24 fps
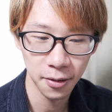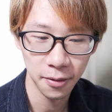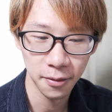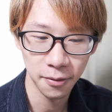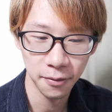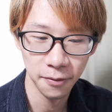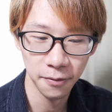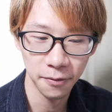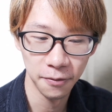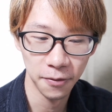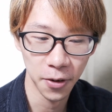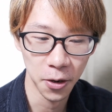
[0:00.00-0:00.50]

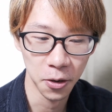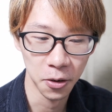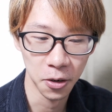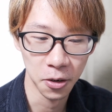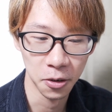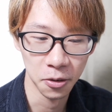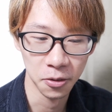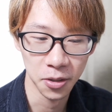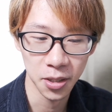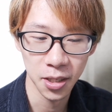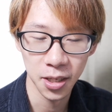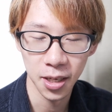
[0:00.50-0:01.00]

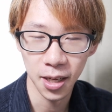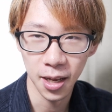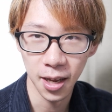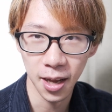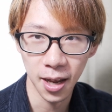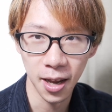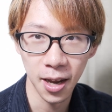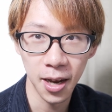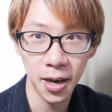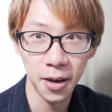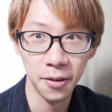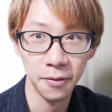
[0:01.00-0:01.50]
photos
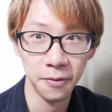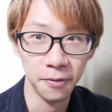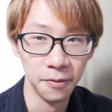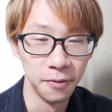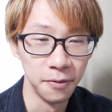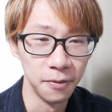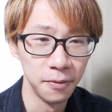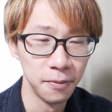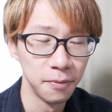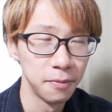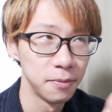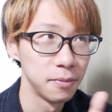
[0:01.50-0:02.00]
and
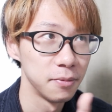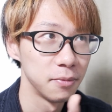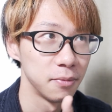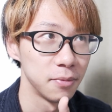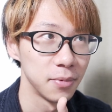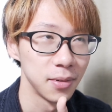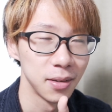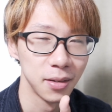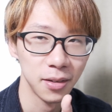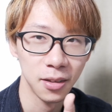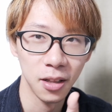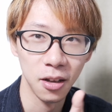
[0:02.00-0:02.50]

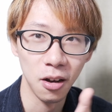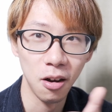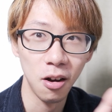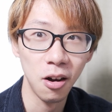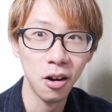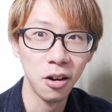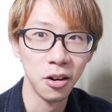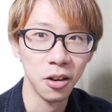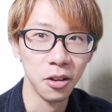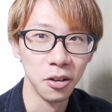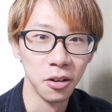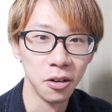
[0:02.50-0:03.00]
the
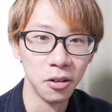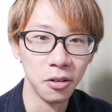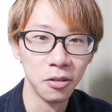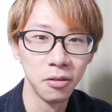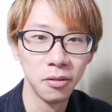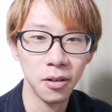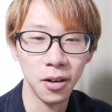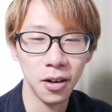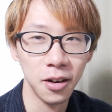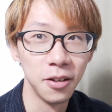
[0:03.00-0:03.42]
audio